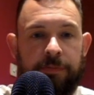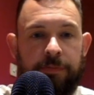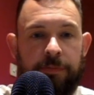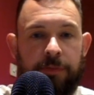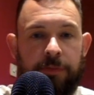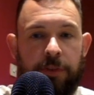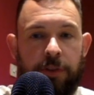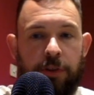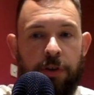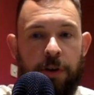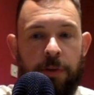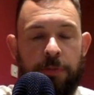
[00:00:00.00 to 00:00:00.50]

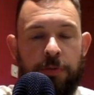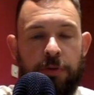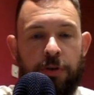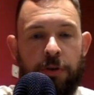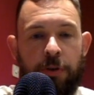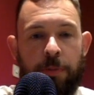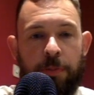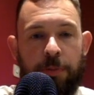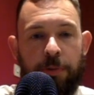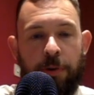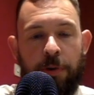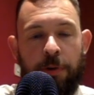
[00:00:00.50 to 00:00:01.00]
Crypto
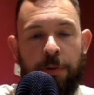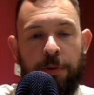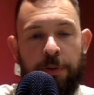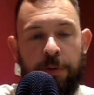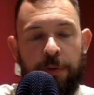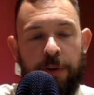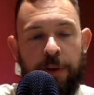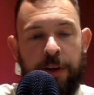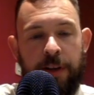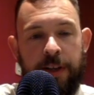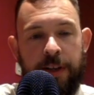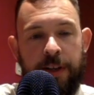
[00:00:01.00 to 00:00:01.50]
Bro
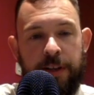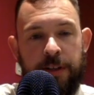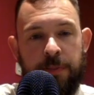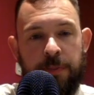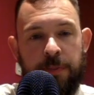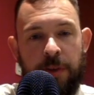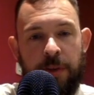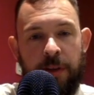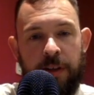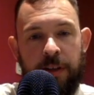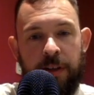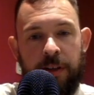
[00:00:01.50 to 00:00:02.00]
3 is
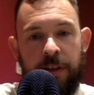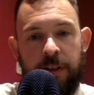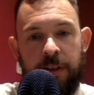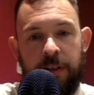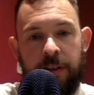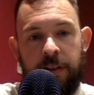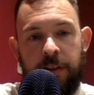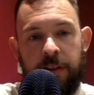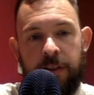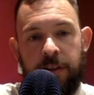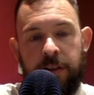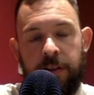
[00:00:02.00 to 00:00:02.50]
me.
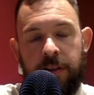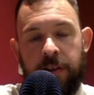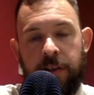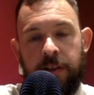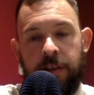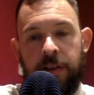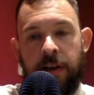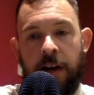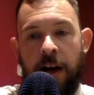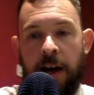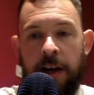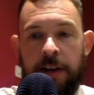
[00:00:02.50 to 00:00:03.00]

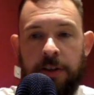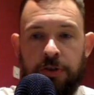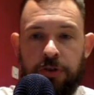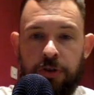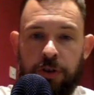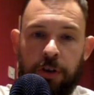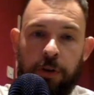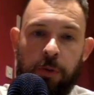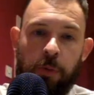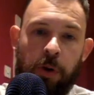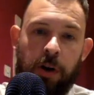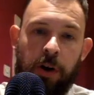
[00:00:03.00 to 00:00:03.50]
I
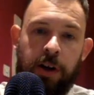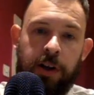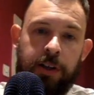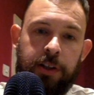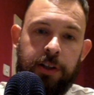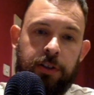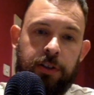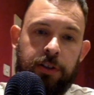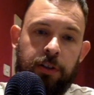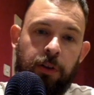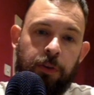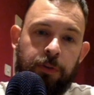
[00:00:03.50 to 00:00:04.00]
enjoy what I
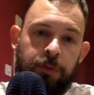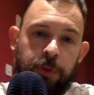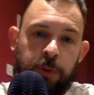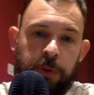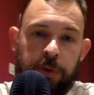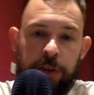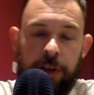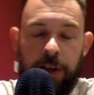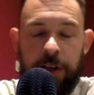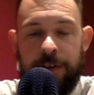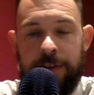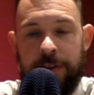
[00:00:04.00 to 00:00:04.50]
love
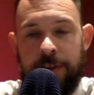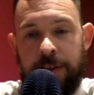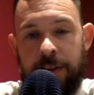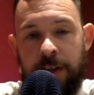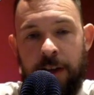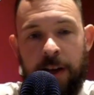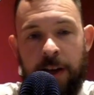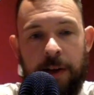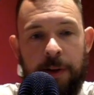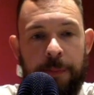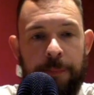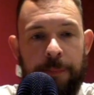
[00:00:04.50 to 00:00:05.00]
doing day to
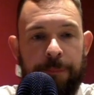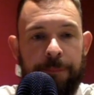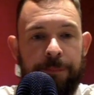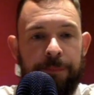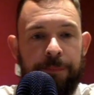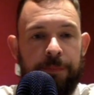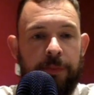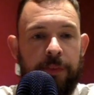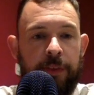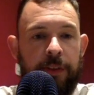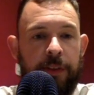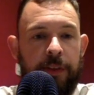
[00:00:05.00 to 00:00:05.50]
day.
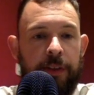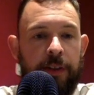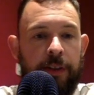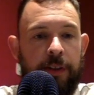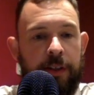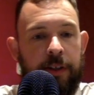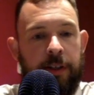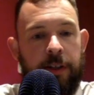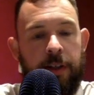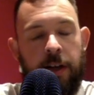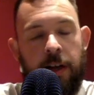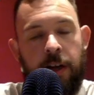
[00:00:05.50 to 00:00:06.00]

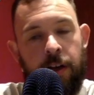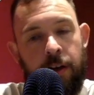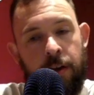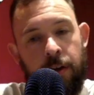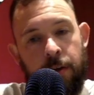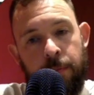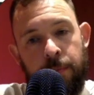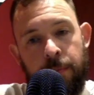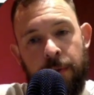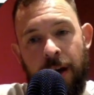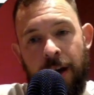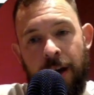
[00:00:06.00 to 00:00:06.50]

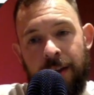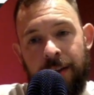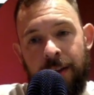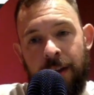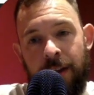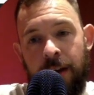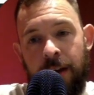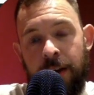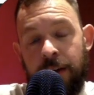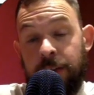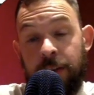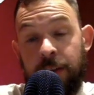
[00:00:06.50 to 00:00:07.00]
Um, I
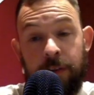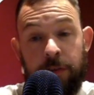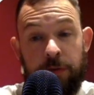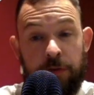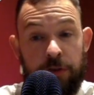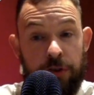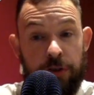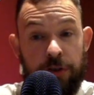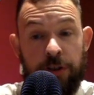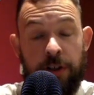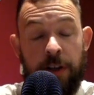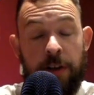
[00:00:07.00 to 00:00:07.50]
like, like I
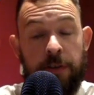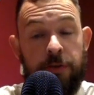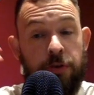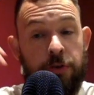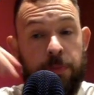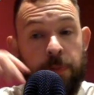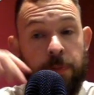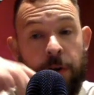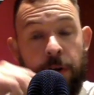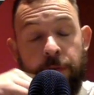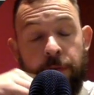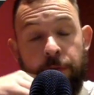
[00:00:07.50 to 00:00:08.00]
just said, I've
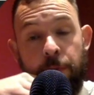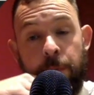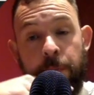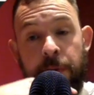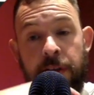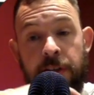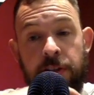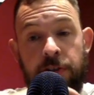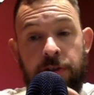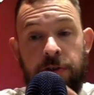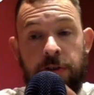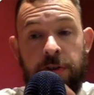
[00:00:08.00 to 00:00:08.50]
just been out for
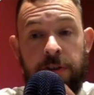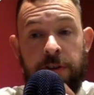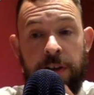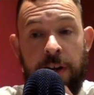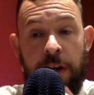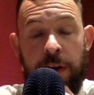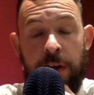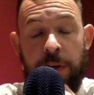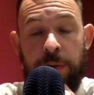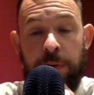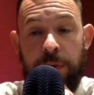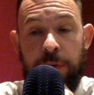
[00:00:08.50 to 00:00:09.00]
pizza
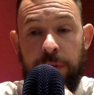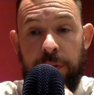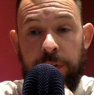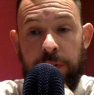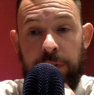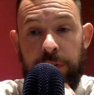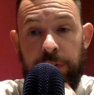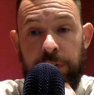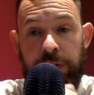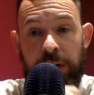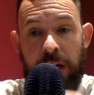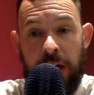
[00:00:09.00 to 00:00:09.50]
now.
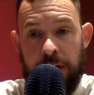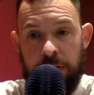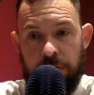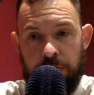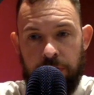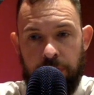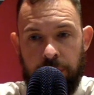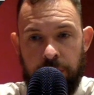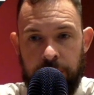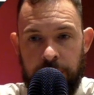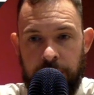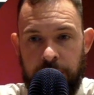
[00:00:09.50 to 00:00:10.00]
I
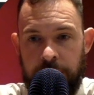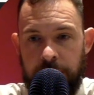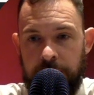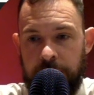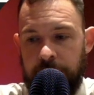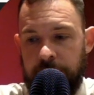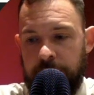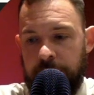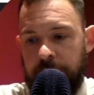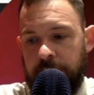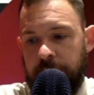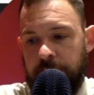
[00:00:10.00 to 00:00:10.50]
enjoyed it.
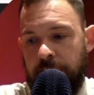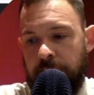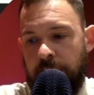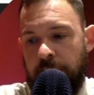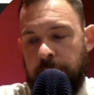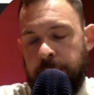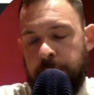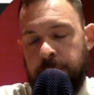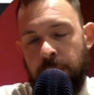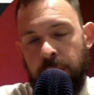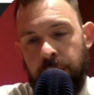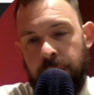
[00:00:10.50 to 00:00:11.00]

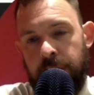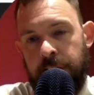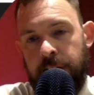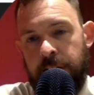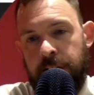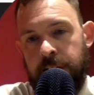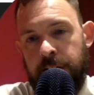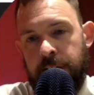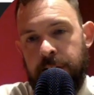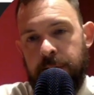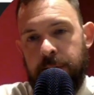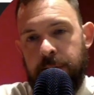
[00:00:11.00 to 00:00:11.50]
I'm not
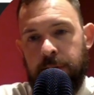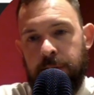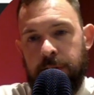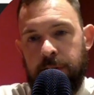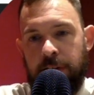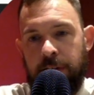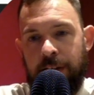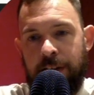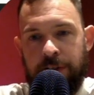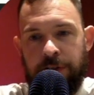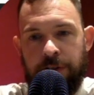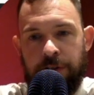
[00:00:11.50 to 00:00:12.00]
eating
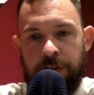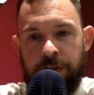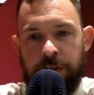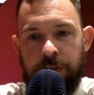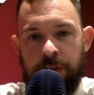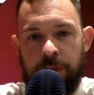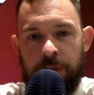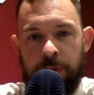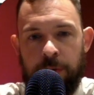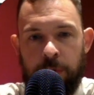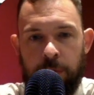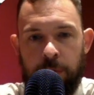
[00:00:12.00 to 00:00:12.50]
instant
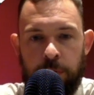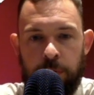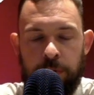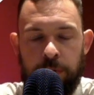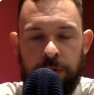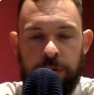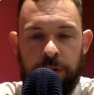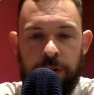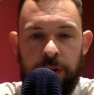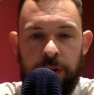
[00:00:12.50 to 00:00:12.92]
noodles.